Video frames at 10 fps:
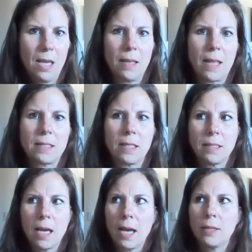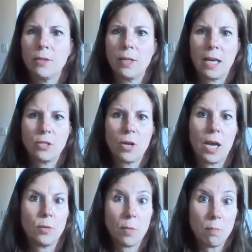And that's a title that I try
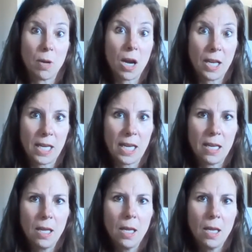to embody.